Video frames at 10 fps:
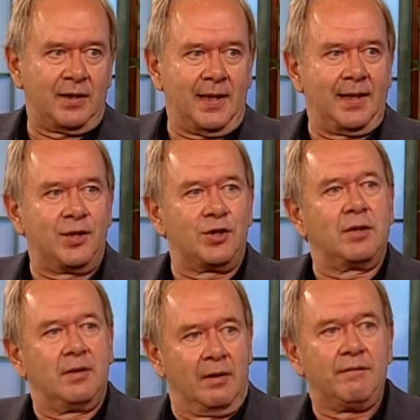the antigen
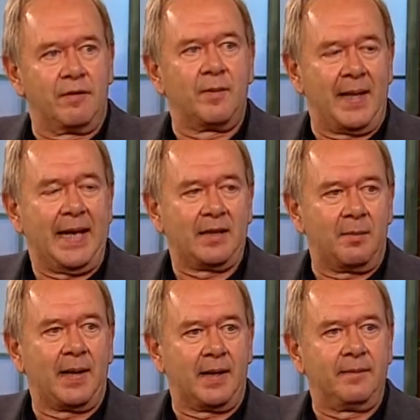from the
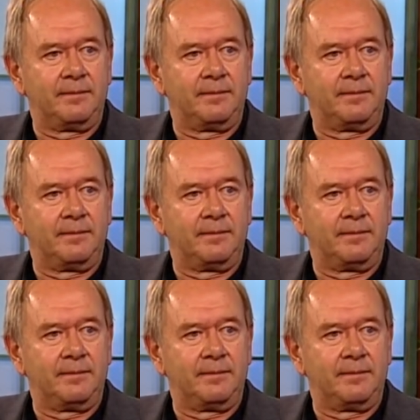antibody.